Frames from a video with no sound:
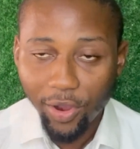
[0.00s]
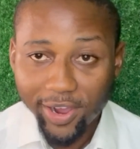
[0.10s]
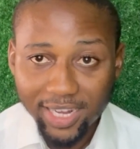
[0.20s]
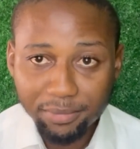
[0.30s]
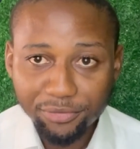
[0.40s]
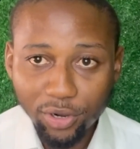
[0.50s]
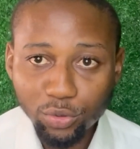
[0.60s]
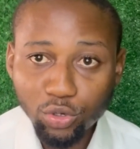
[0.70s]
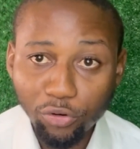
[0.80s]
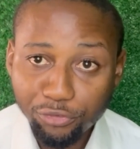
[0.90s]
All right, before
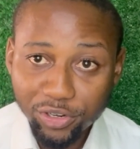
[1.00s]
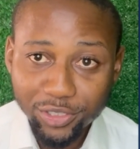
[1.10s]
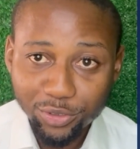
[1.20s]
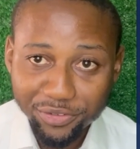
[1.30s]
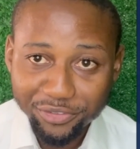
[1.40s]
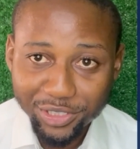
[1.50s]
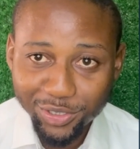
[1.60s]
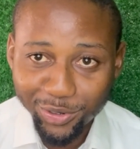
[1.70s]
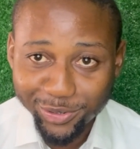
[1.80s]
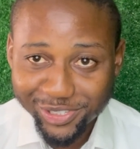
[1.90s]
we go fully into the
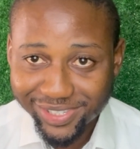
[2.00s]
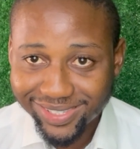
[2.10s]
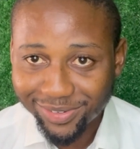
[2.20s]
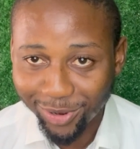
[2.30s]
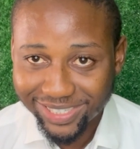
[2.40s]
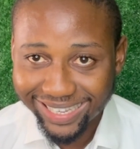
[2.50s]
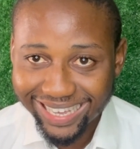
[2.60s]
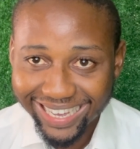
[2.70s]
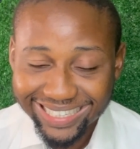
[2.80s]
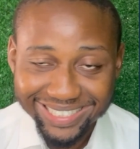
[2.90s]
videos, once
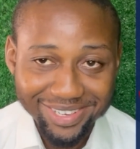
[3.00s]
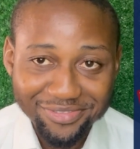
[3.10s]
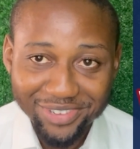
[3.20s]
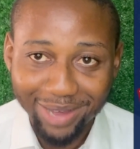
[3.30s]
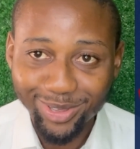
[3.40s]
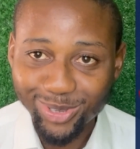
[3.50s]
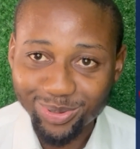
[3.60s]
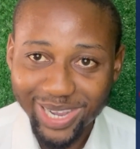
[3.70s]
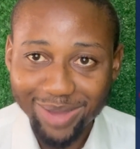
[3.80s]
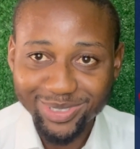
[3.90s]
again, if you are not
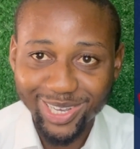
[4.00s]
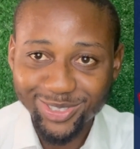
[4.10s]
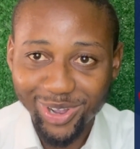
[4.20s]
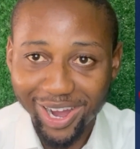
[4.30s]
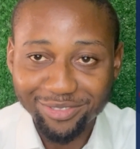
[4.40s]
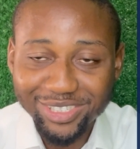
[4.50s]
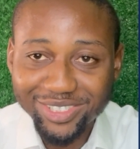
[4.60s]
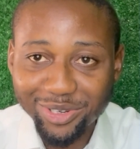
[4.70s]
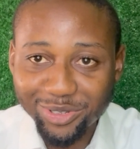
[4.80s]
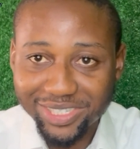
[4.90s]
subscribed yet to our
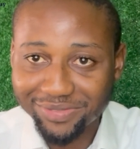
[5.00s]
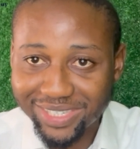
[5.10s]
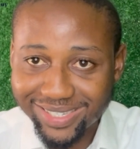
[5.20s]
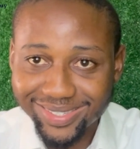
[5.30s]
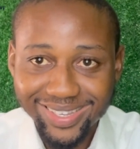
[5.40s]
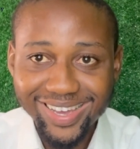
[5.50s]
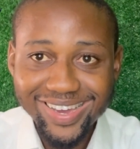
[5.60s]
videos, if this